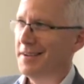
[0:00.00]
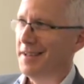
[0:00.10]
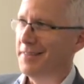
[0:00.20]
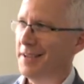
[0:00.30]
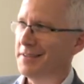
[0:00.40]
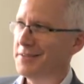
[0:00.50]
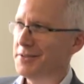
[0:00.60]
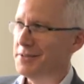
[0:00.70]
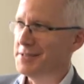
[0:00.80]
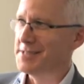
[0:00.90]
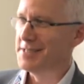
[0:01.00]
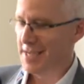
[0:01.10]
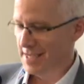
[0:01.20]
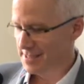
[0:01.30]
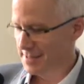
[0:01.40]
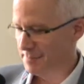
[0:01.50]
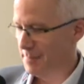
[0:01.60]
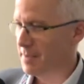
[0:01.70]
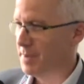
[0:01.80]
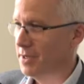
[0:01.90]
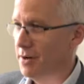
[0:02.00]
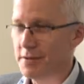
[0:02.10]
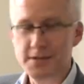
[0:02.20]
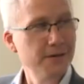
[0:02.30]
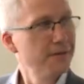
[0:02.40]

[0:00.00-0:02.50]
I think John suggests maybe not.